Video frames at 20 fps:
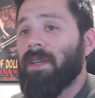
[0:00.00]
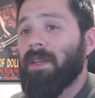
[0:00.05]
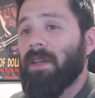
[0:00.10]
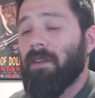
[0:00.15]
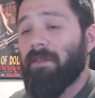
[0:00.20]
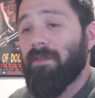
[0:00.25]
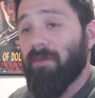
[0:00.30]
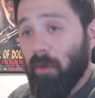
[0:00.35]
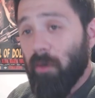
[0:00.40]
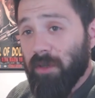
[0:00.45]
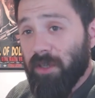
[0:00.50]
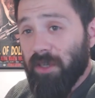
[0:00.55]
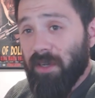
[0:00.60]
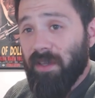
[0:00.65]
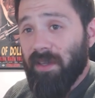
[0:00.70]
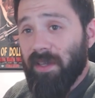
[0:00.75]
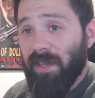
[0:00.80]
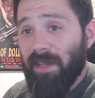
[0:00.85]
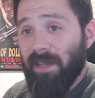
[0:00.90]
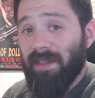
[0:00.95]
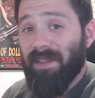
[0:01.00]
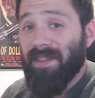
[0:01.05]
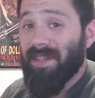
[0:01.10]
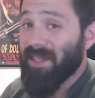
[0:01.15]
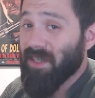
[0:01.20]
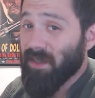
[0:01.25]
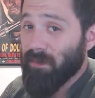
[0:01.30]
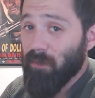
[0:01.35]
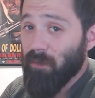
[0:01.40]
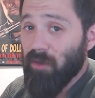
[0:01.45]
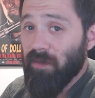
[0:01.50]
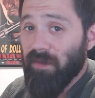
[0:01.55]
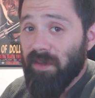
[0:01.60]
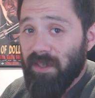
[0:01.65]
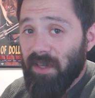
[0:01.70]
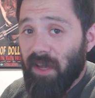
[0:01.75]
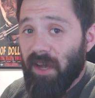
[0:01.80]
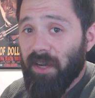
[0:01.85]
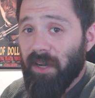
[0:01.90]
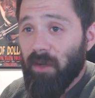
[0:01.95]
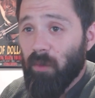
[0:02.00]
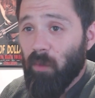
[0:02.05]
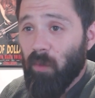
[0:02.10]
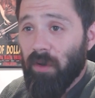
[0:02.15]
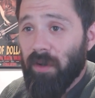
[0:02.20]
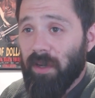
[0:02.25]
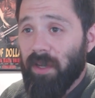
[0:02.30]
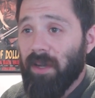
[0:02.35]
Unfortunately, this move is not going to work